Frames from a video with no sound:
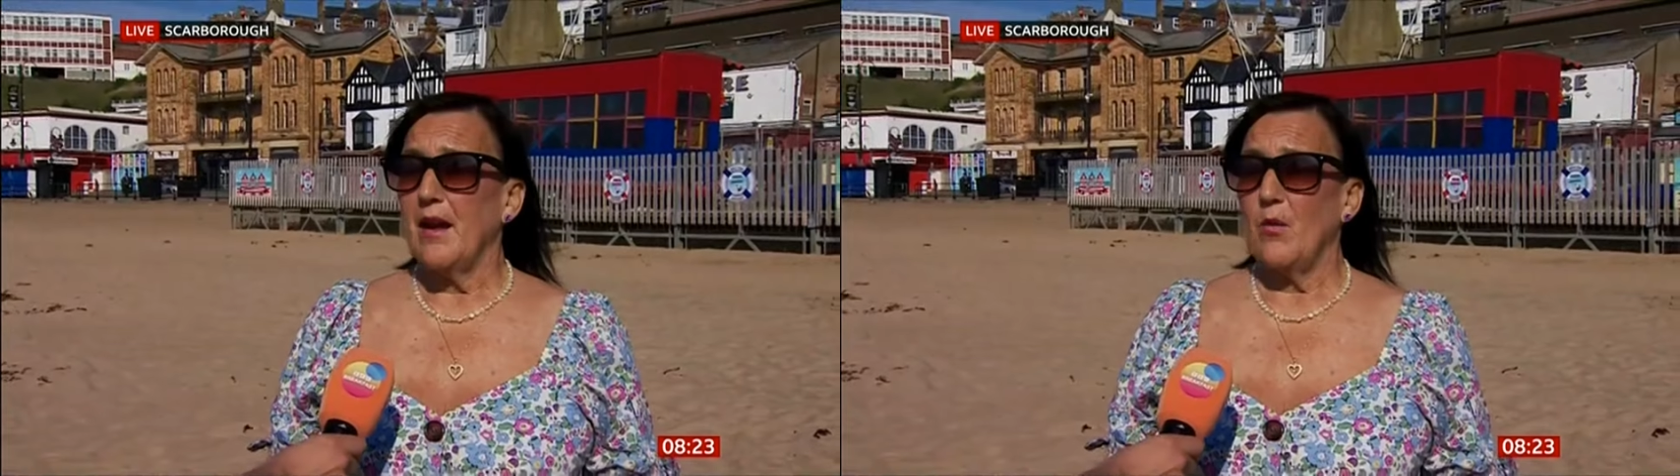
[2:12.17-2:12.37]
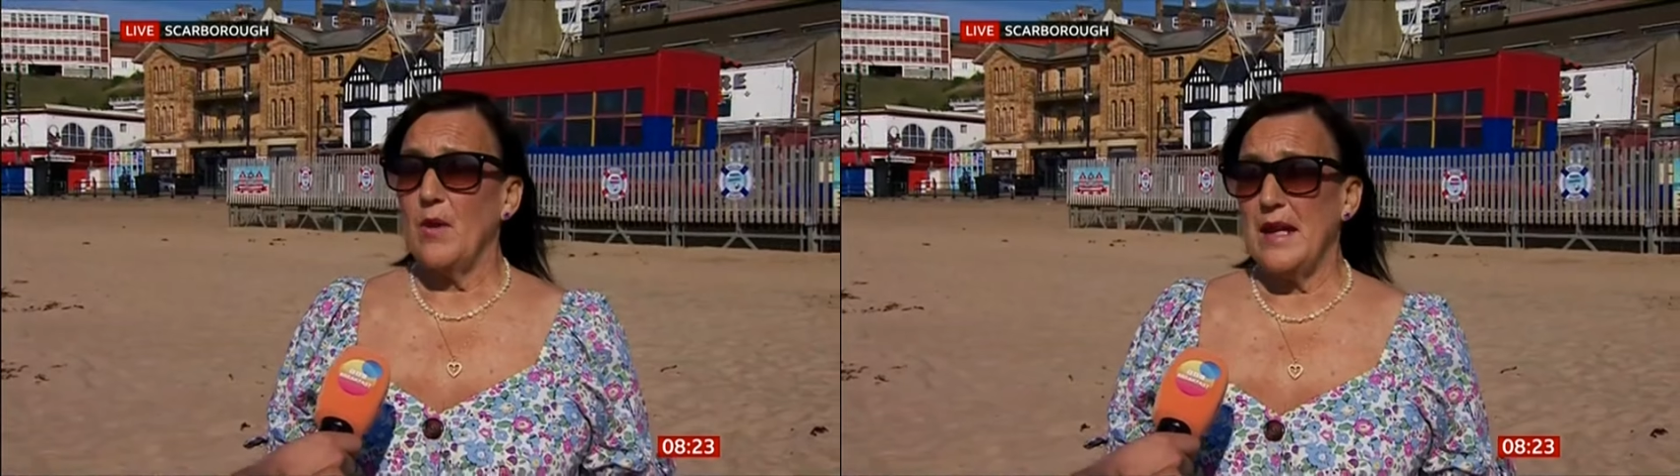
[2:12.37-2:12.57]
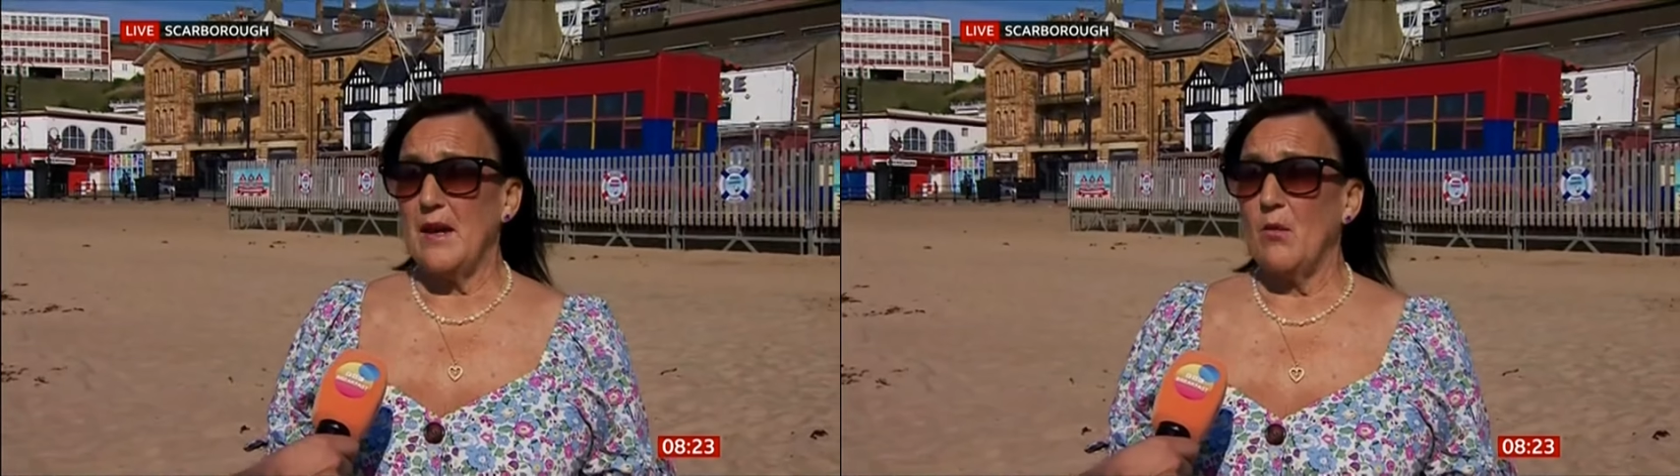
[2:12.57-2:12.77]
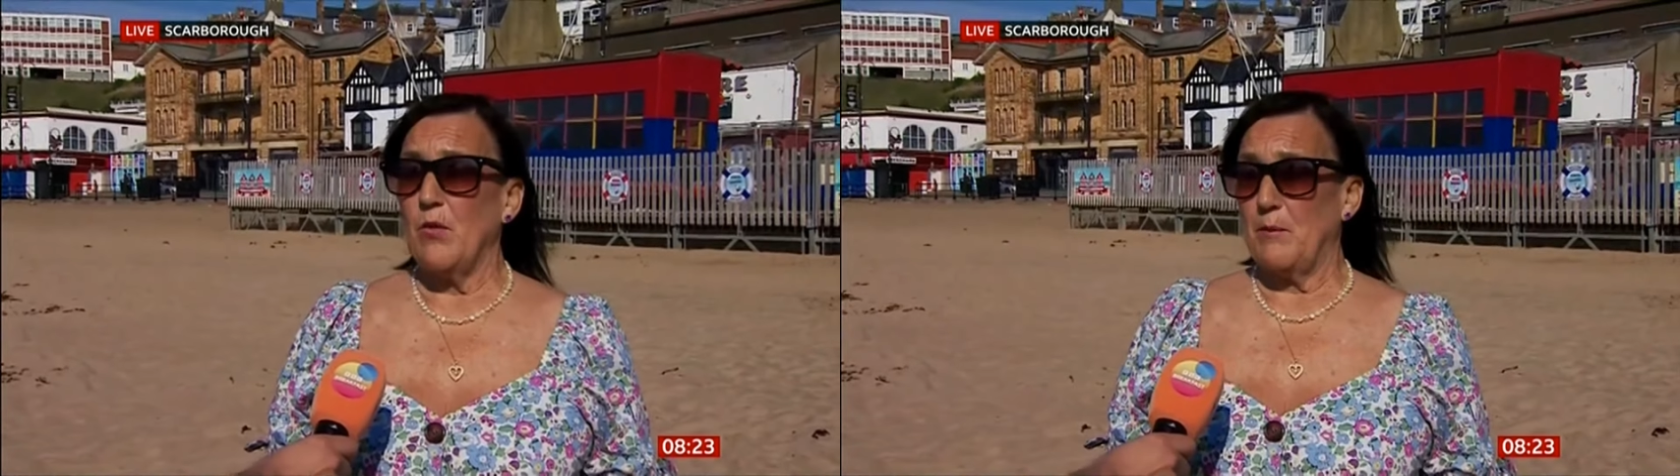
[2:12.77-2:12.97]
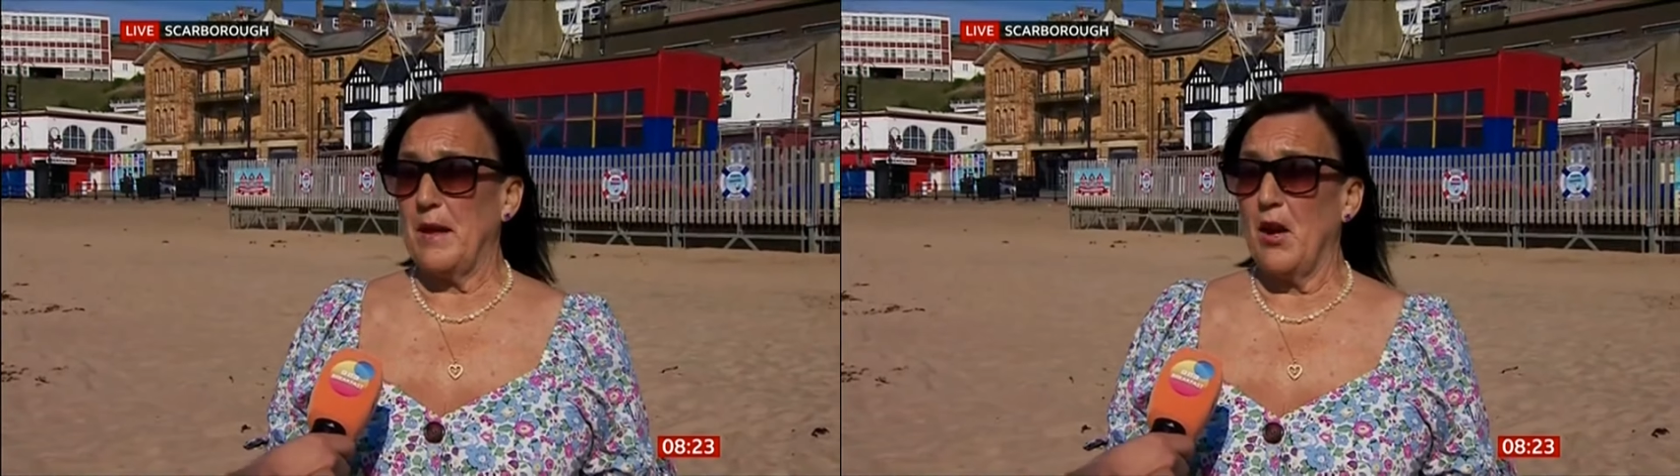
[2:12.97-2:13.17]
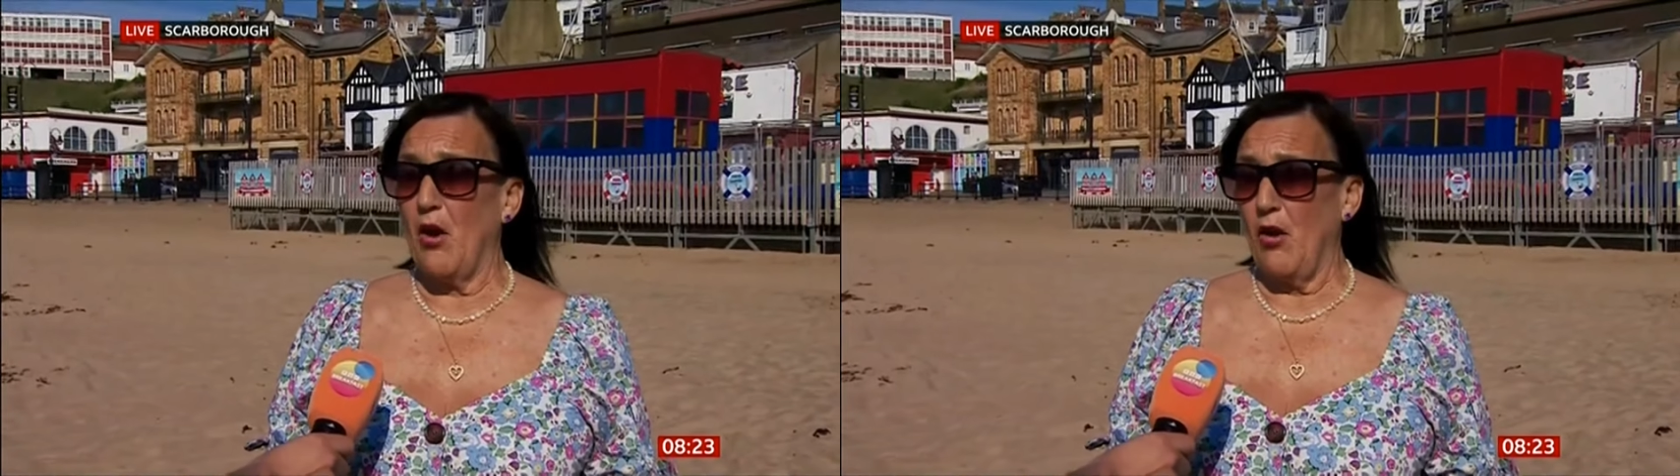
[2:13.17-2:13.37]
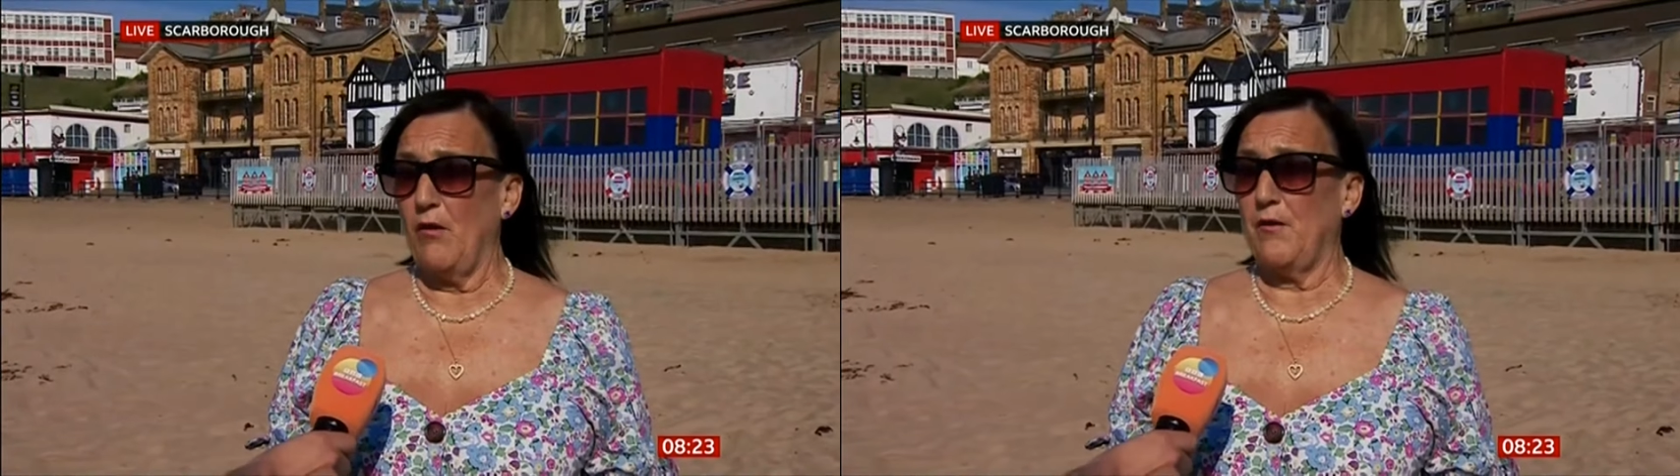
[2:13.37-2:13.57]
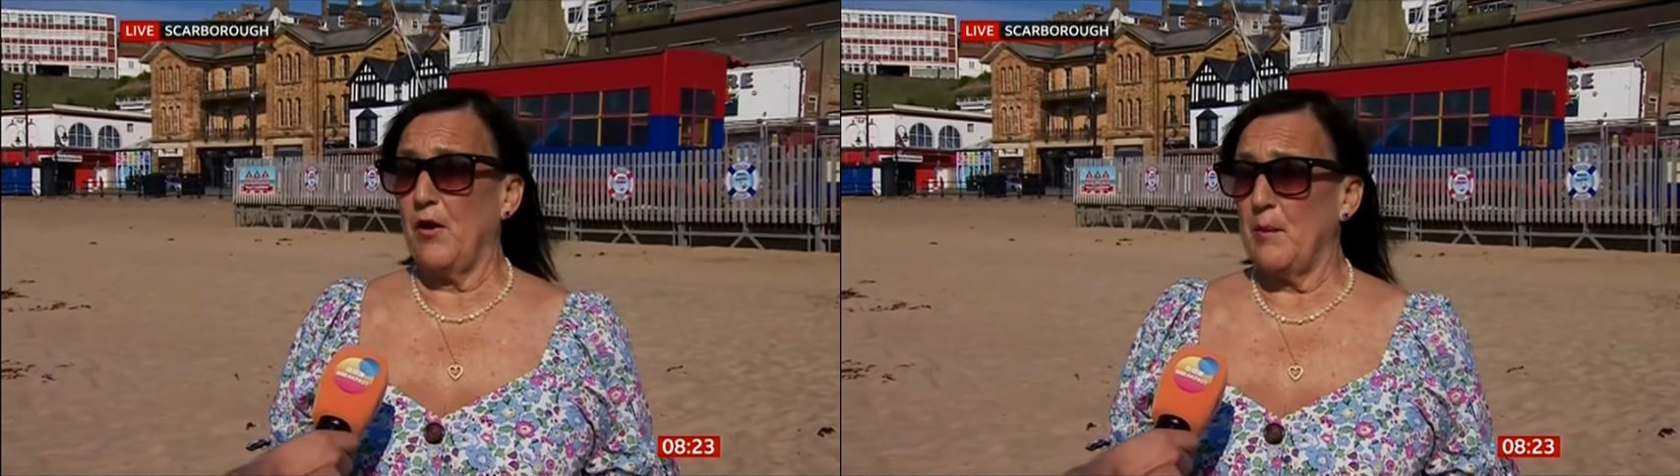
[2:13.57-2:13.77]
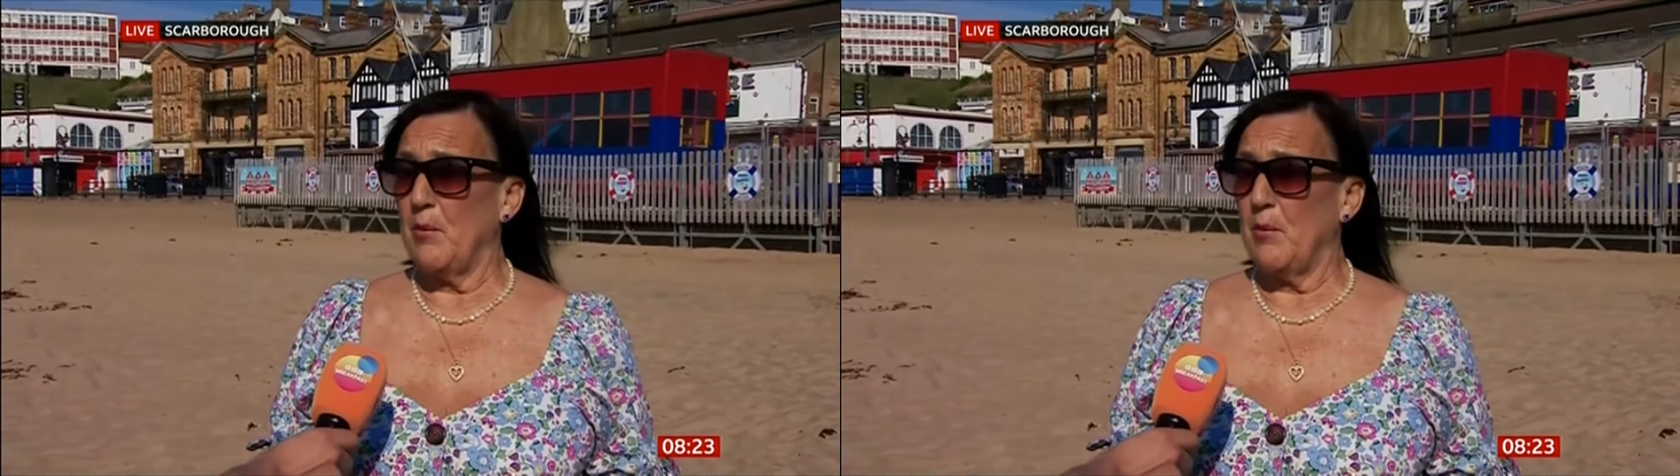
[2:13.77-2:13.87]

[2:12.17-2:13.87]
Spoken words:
We've been all fully